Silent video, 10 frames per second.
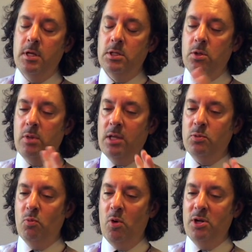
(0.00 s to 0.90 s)
So that's
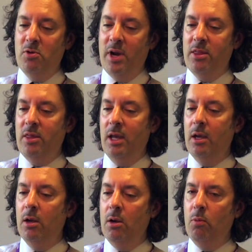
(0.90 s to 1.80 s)
one great
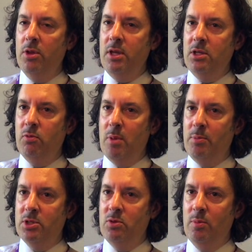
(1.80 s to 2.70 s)
thing. One thing to
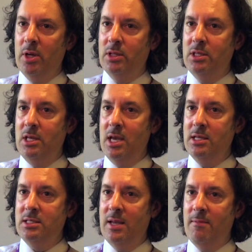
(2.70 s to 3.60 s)
remember too about the
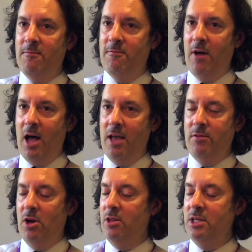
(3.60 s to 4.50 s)
DSM-5
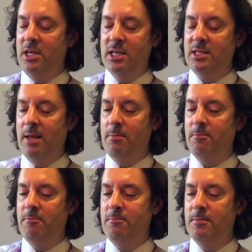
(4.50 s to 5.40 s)
and all the DSM
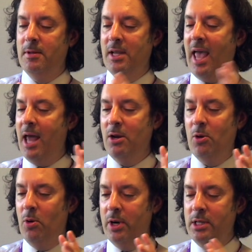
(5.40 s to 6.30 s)

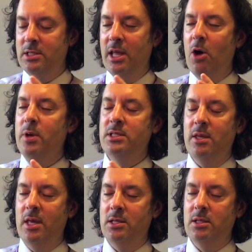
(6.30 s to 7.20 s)
categories, they always say
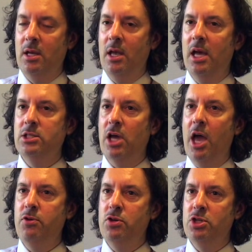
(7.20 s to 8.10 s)
this: it's a
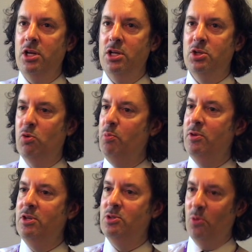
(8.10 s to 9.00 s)
heterogeneous group
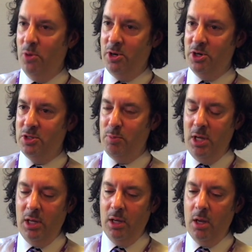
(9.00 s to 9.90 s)
of disorders,
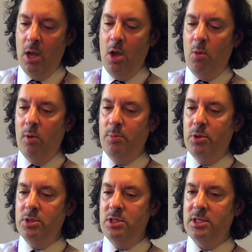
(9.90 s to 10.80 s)
meaning one
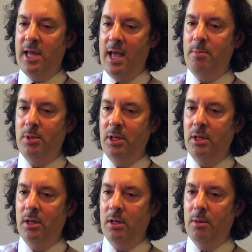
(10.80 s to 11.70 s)
person's
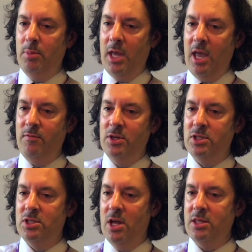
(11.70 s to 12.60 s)
gambling behaviors
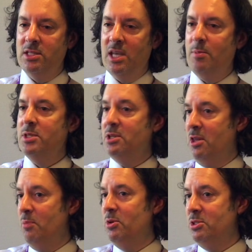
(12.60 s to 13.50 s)
is not the same as
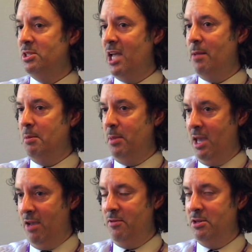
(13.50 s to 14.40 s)
another person's gambling
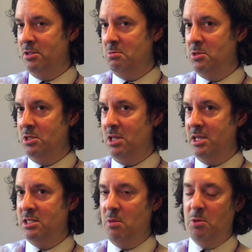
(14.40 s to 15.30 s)
behaviors. Just
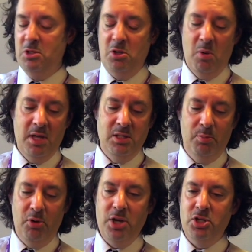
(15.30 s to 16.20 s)
like someone who has
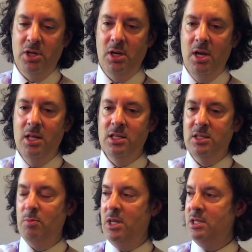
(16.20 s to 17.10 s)
depression
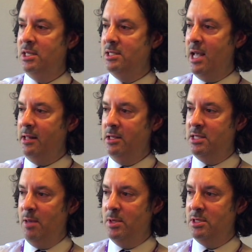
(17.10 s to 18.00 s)
doesn't mean it's exactly the
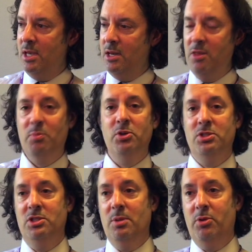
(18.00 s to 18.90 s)
same as another
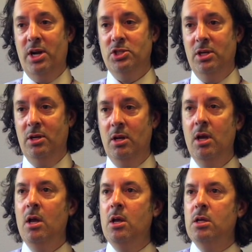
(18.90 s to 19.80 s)
person's depression.
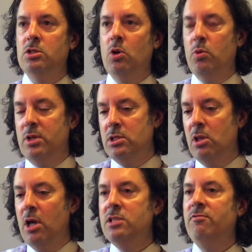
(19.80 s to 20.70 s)
So there's
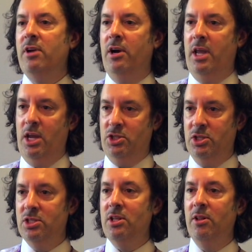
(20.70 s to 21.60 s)
lots of
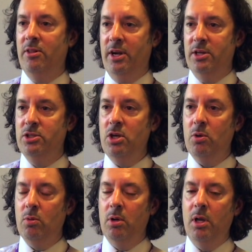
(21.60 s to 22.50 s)
variation still there
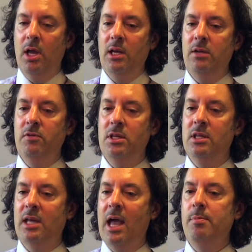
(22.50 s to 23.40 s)
too. And even in
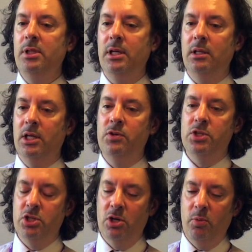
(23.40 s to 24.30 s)
the gambling
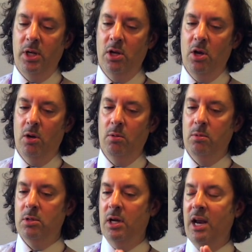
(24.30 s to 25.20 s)
literature, we know
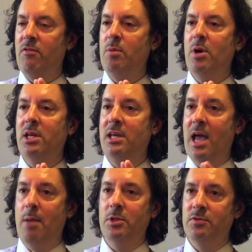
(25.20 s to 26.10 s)
not everybody
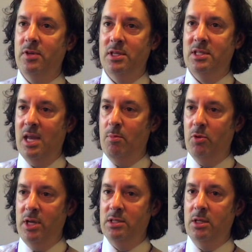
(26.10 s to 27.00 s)
gambles for the same
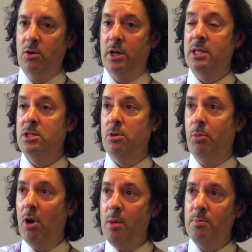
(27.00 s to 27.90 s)
reason or gets into
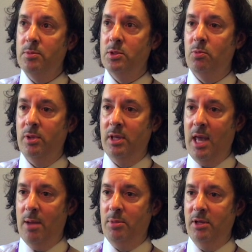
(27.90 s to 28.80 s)
problems with
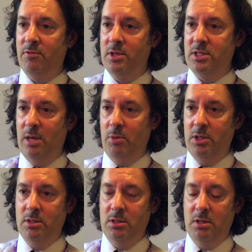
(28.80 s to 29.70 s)
gambling for the same
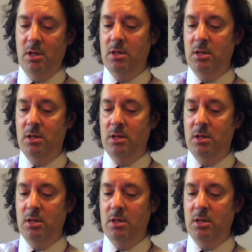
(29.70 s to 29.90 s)
reasons.